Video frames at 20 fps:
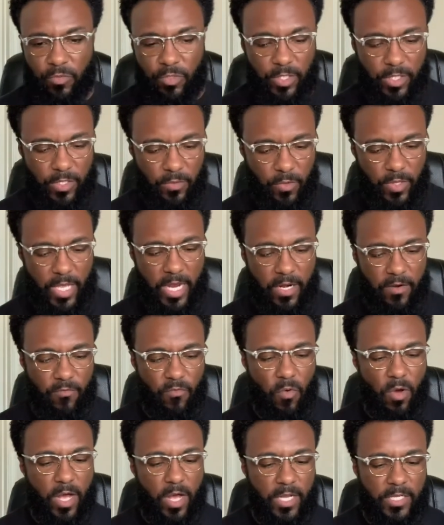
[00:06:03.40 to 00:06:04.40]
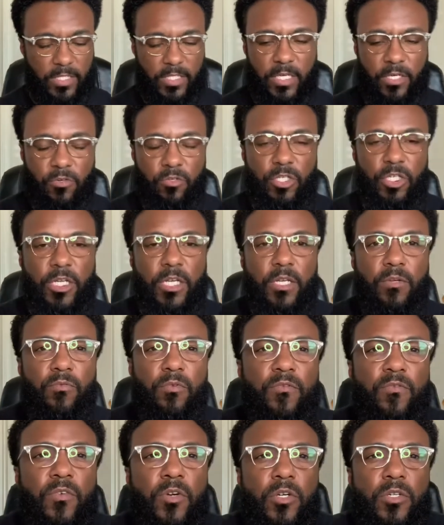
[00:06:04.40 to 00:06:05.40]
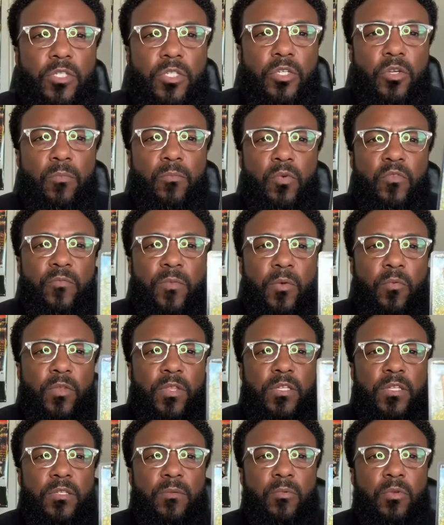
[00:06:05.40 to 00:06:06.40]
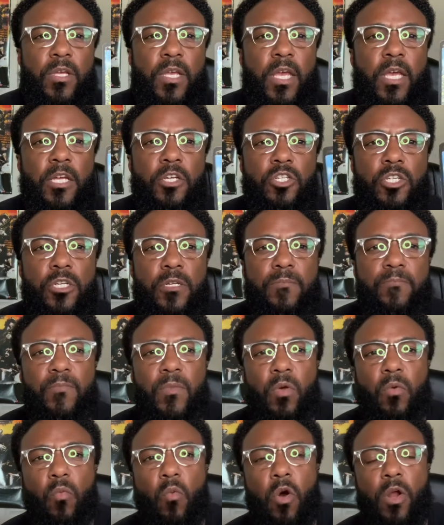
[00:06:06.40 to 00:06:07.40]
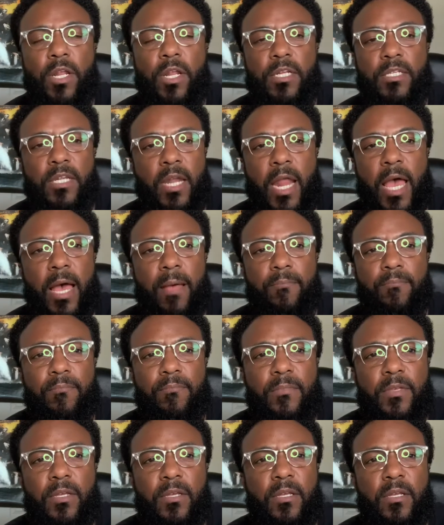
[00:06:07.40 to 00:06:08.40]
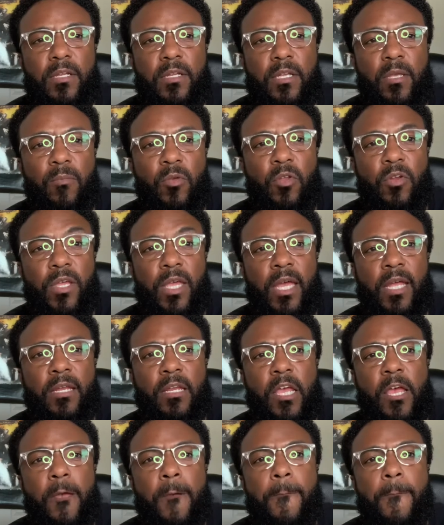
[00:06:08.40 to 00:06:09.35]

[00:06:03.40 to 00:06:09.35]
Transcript: really with Eight of Wands energy in reverse. No movement with this communication or wanting to not communicate.